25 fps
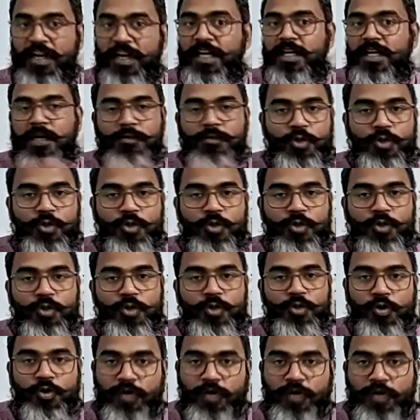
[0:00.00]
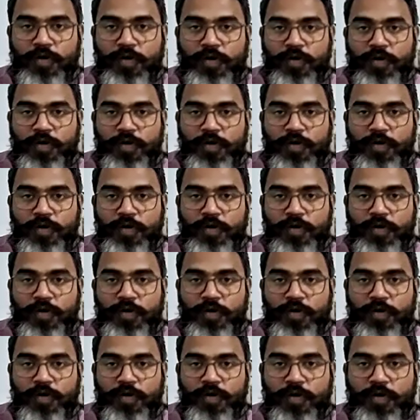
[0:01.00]
when it comes to things like
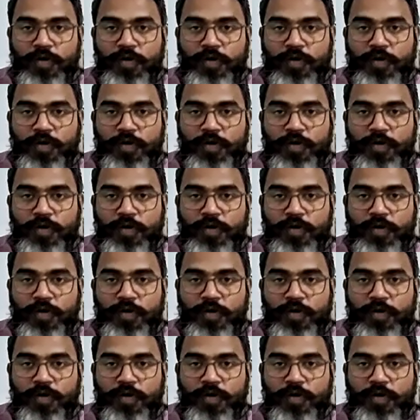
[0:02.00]
these?